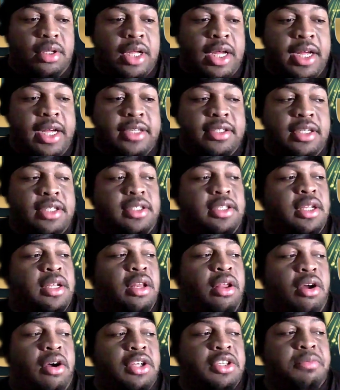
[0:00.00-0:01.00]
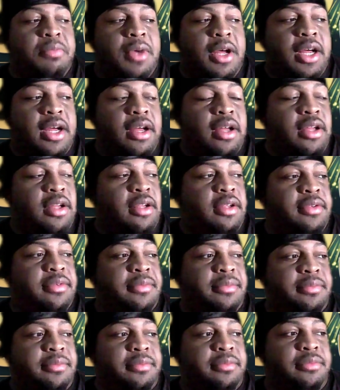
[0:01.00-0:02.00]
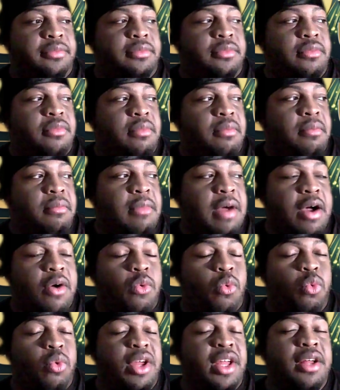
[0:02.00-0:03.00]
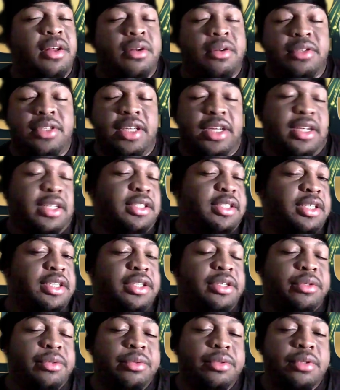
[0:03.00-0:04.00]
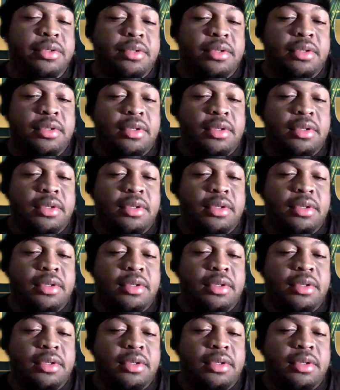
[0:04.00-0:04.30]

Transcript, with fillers: I guess I said lost my my will to continue,